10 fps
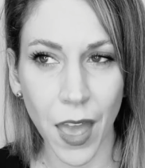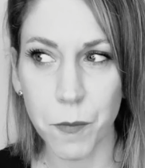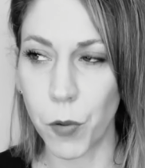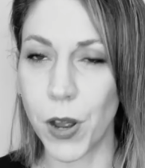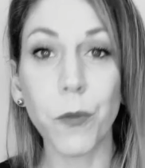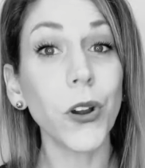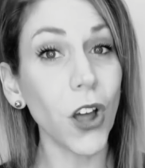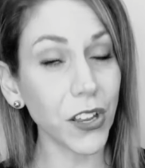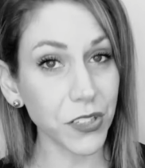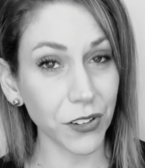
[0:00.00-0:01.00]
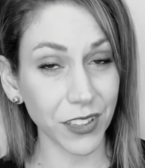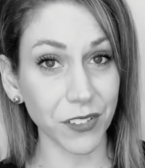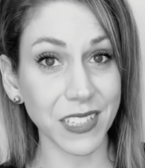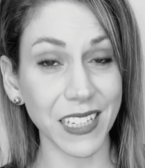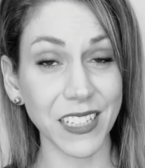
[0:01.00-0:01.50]
But when we're not noting
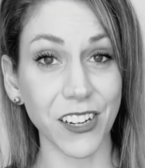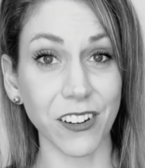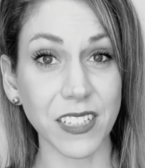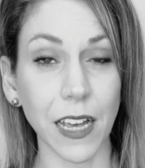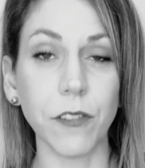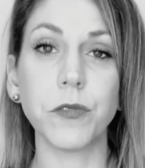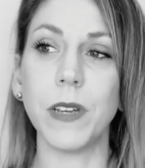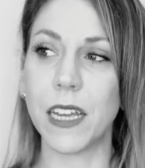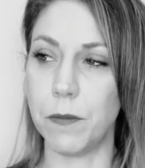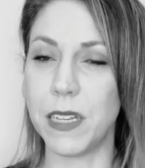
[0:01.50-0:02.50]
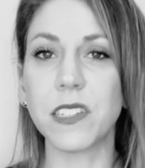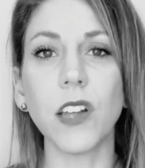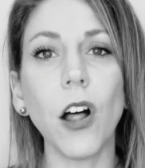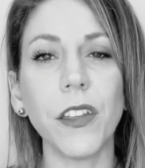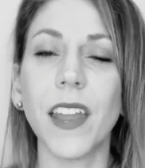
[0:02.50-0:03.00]
those things in ourselves, we can be
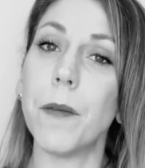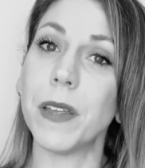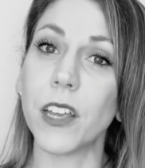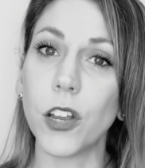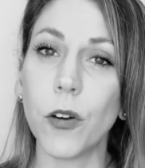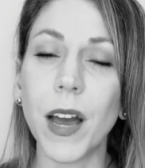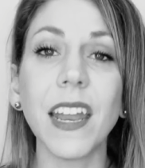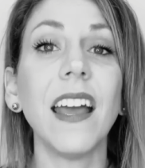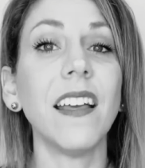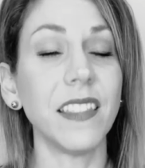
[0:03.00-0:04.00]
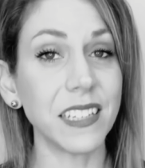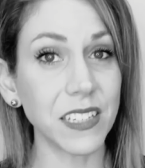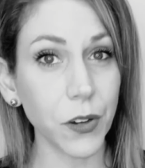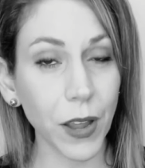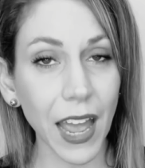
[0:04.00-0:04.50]
solid and be like, you know what? This
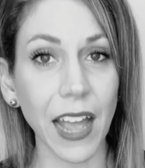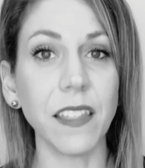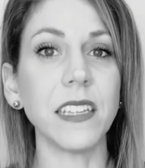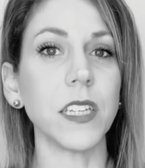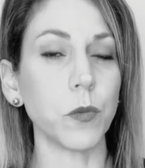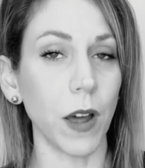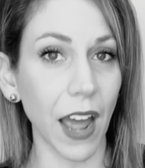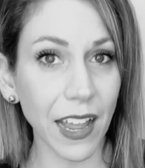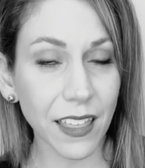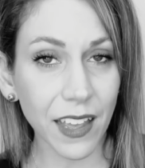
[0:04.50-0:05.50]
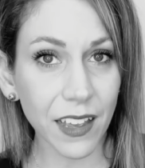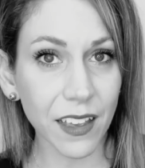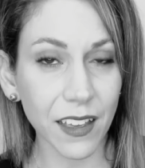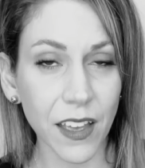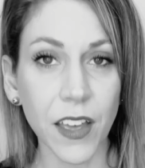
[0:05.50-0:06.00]
is okay. This is what I
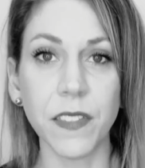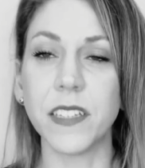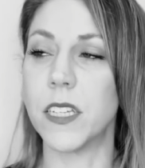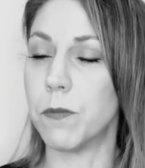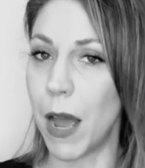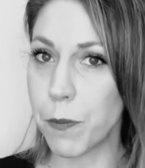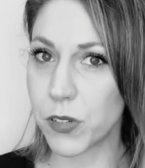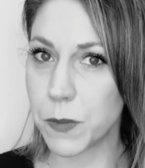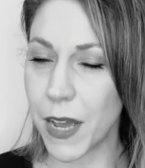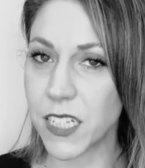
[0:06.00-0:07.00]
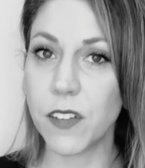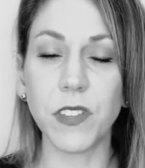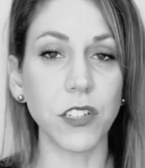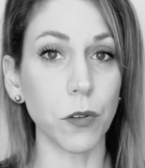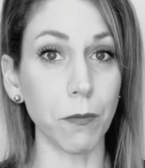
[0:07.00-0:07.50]
think. This is my perspective.
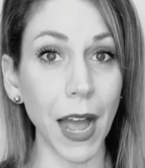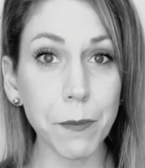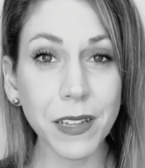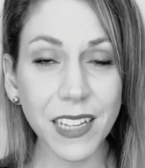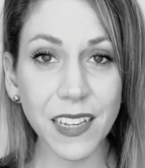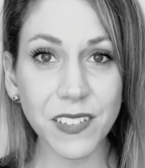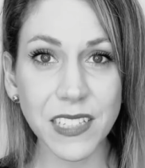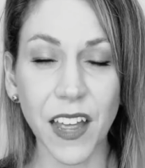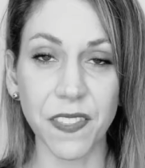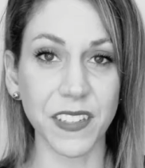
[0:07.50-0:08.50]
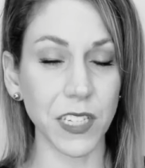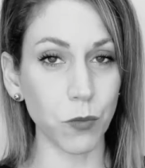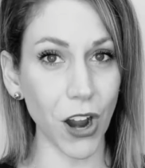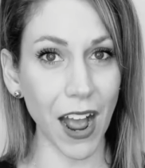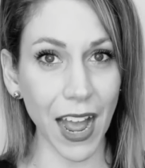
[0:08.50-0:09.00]
These are my beliefs. This is
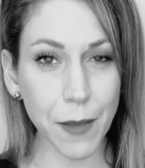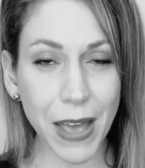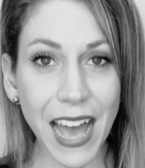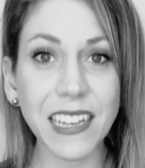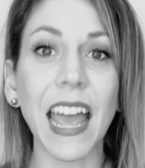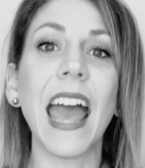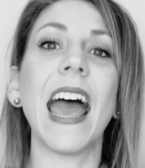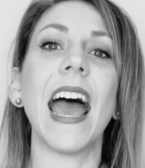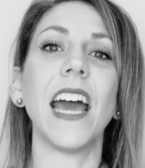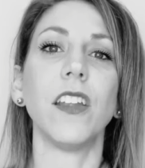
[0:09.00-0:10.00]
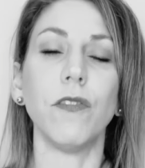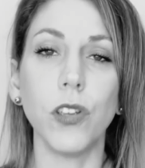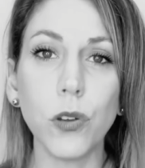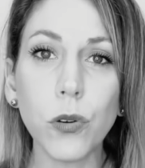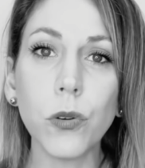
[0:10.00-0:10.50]
where I'm at. And if
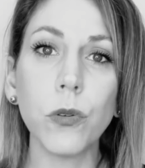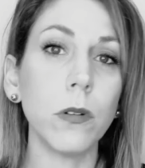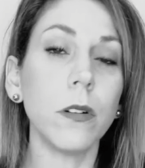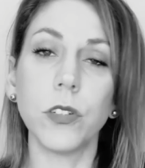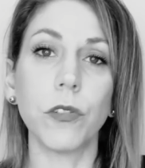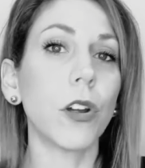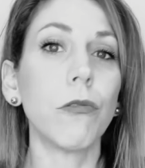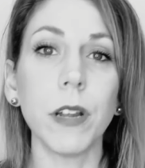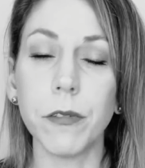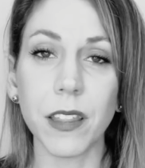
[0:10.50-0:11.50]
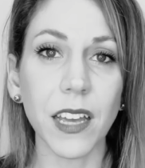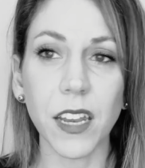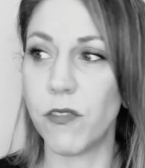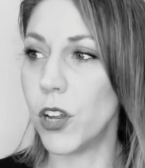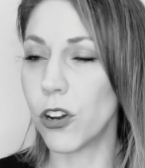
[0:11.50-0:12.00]
you don't agree with
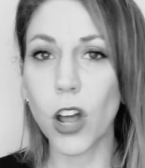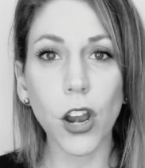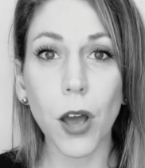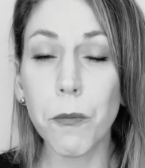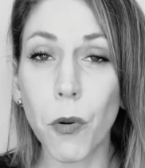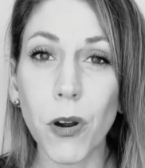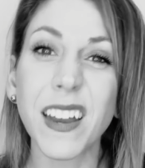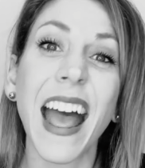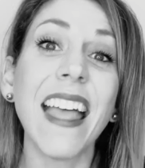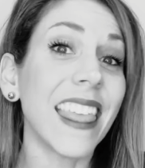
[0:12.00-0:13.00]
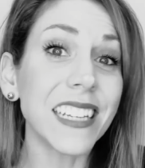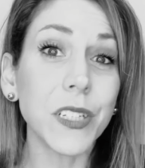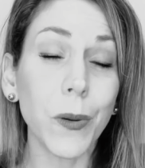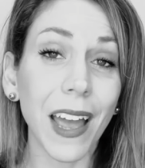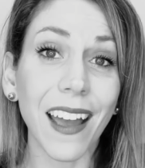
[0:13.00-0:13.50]
it, if you're not on board,
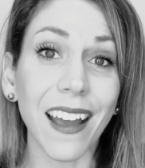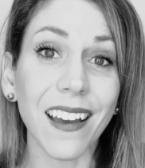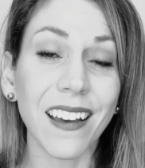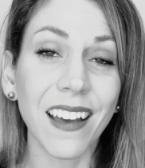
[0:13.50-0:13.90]
that's okay.